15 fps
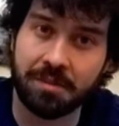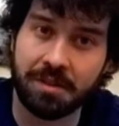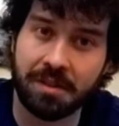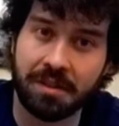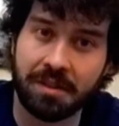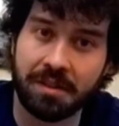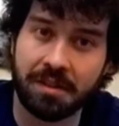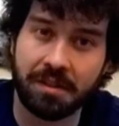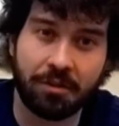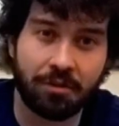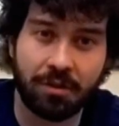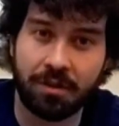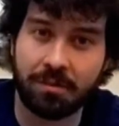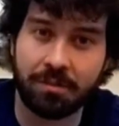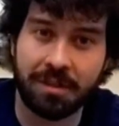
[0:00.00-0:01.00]
They get
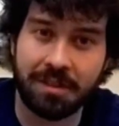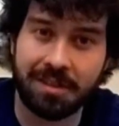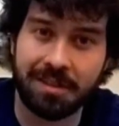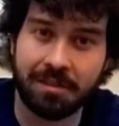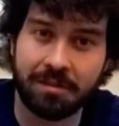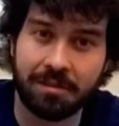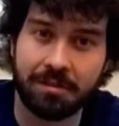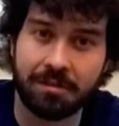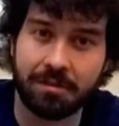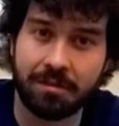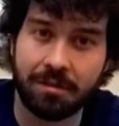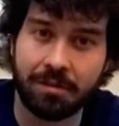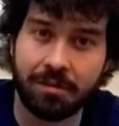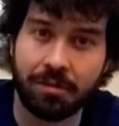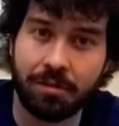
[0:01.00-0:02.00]
incredibly yellow
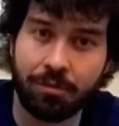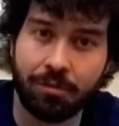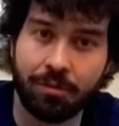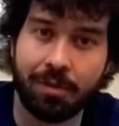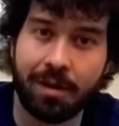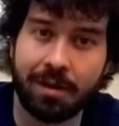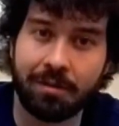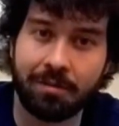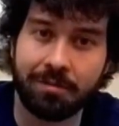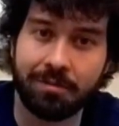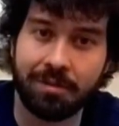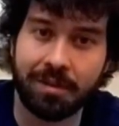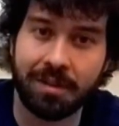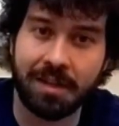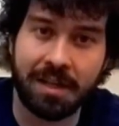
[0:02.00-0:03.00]
throughout
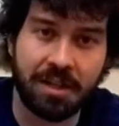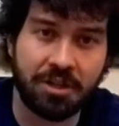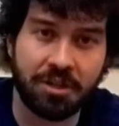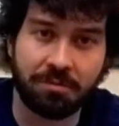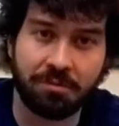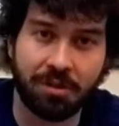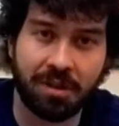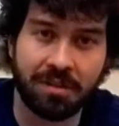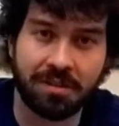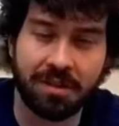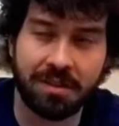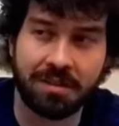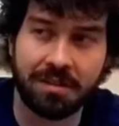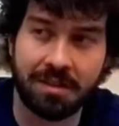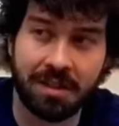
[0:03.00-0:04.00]
the aging
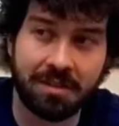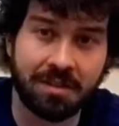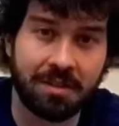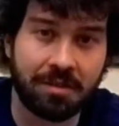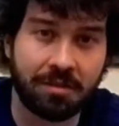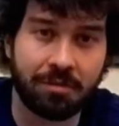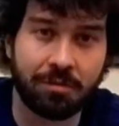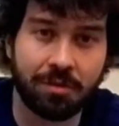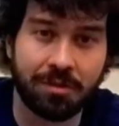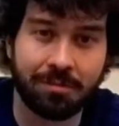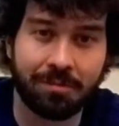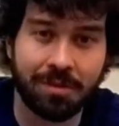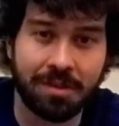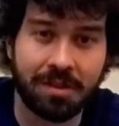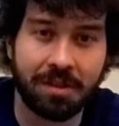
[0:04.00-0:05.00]
process, and that's to do with a
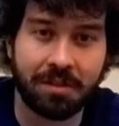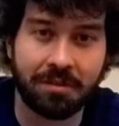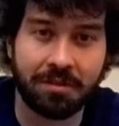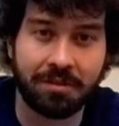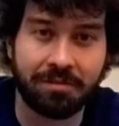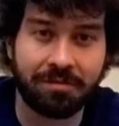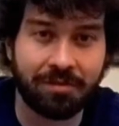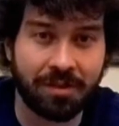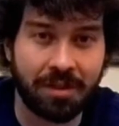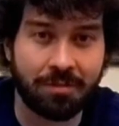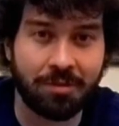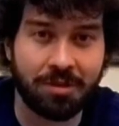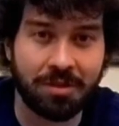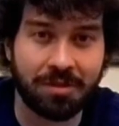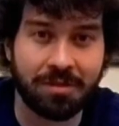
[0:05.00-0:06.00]
particular flame
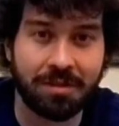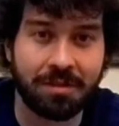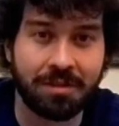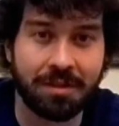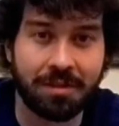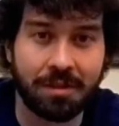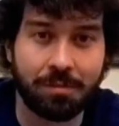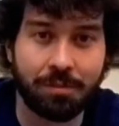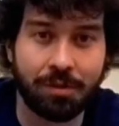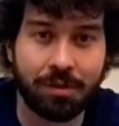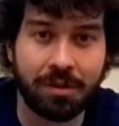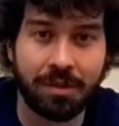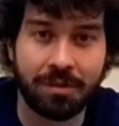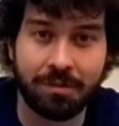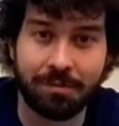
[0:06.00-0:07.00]
retardant that they
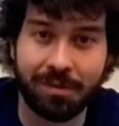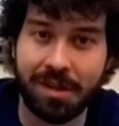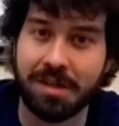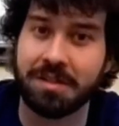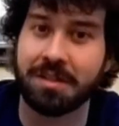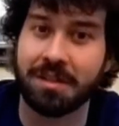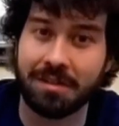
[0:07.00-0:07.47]
put in the plastic.